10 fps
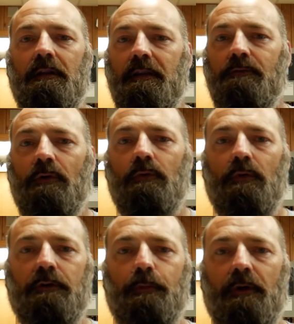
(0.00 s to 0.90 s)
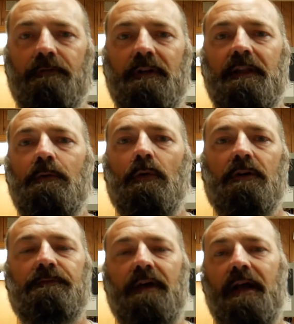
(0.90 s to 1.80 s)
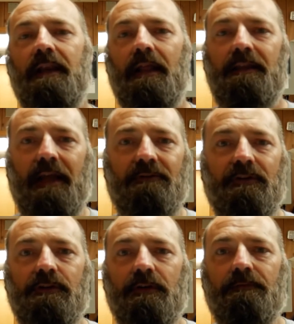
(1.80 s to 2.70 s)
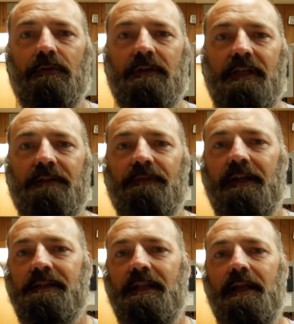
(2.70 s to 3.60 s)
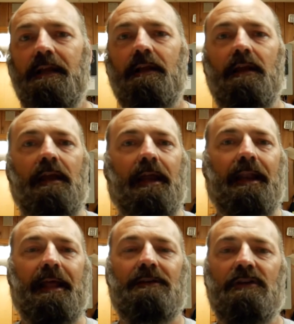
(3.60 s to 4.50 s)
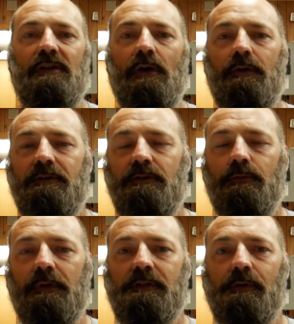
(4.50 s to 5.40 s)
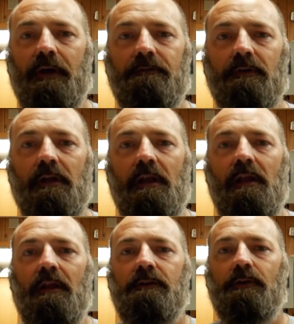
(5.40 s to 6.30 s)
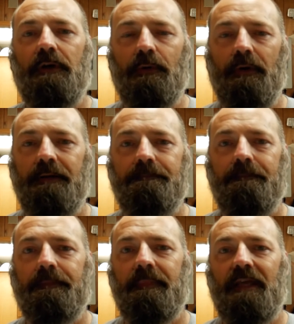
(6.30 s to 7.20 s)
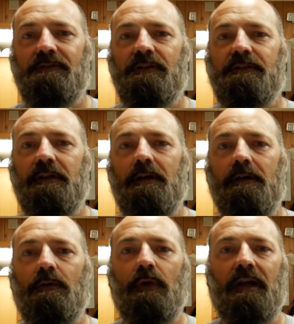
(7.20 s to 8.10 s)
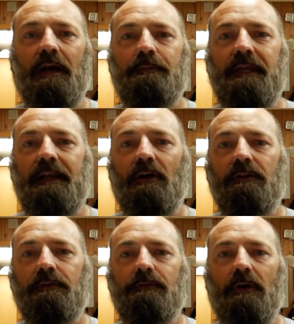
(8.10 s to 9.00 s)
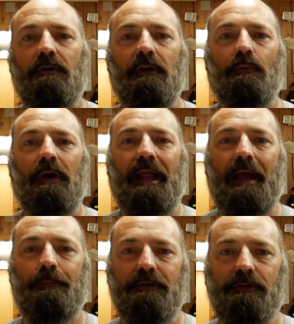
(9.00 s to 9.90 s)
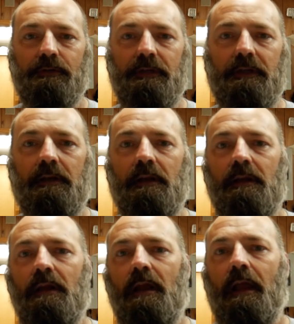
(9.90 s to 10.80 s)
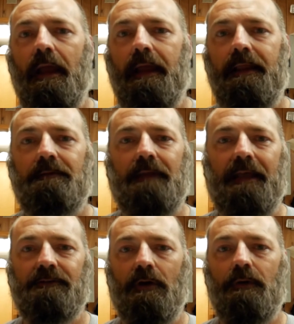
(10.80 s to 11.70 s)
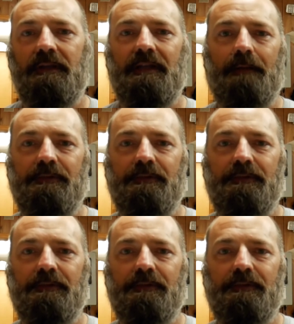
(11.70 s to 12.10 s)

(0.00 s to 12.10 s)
The drone works perfectly, works fine. I actually took it for a test flight today and had no issues whatsoever. So anyway, that's just the quick update on the drone and what happened to it. And as always, I'm